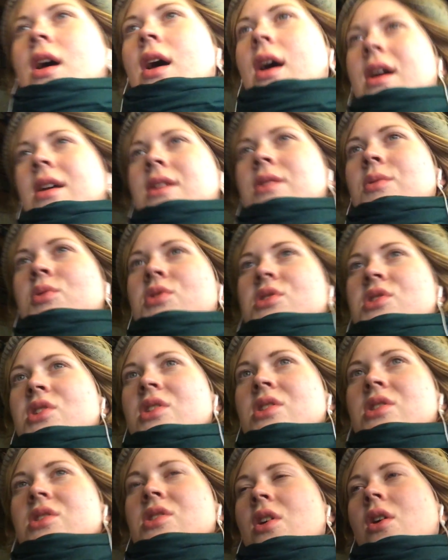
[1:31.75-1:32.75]
Uh, it was
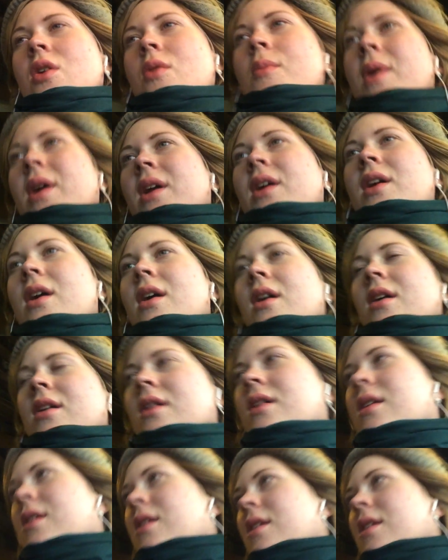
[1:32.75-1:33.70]
just, oh my god.